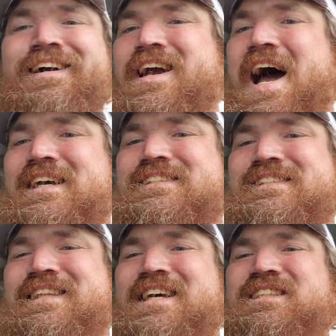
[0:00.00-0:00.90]
Guys,
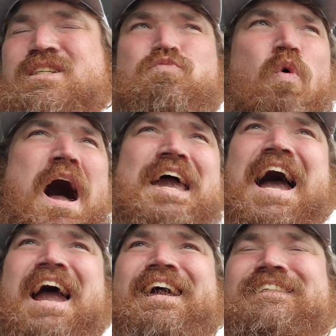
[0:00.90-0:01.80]
this is why
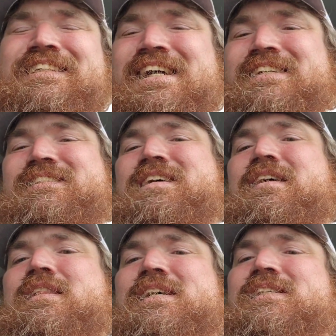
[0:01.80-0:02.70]
I exist.
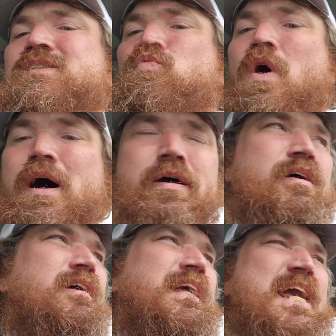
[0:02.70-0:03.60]
This is what
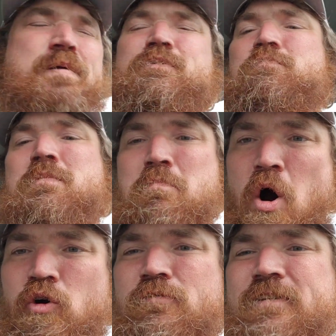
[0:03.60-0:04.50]
keeps me
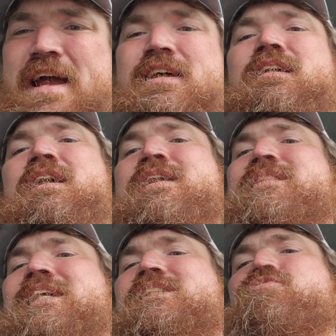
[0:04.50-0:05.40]
motivated.
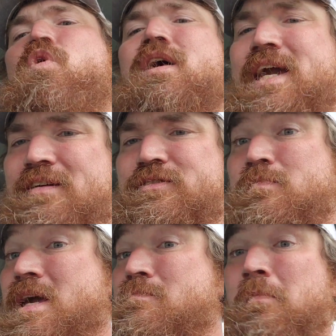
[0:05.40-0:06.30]
This is what gives
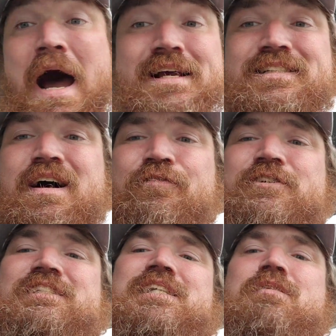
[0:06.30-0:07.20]
me my
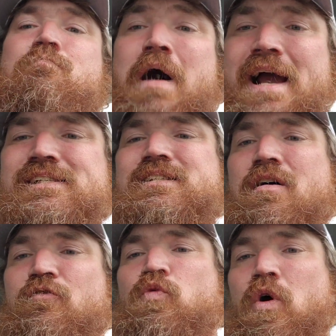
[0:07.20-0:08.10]
self-esteem, my
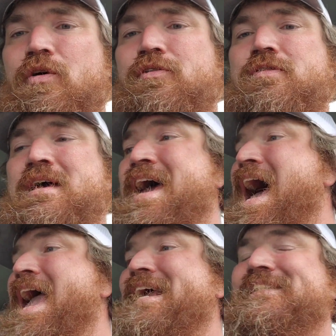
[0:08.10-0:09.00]
self-worth,
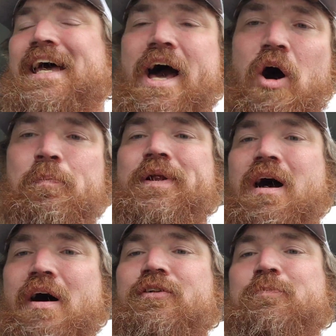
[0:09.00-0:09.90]
is helping
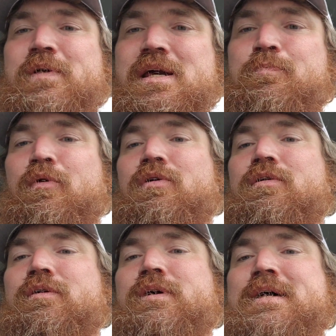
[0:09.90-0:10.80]
other people.
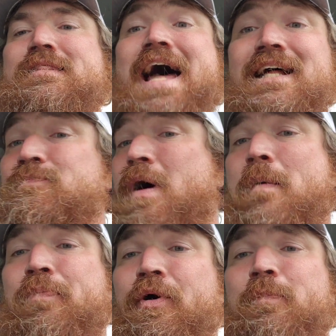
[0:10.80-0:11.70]
That's my
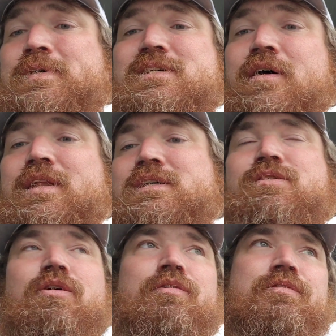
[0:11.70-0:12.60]
purpose on this
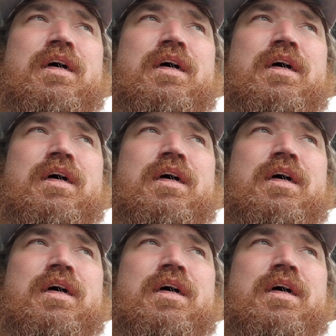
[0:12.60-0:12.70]
earth.